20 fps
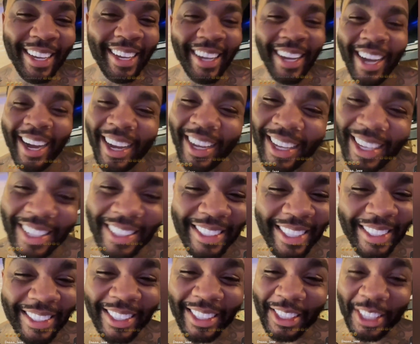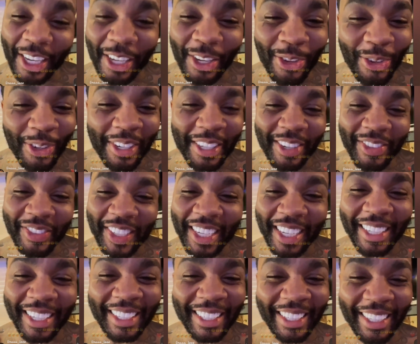I guess this a dick you'll never
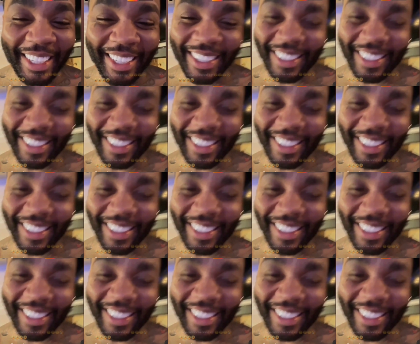get there.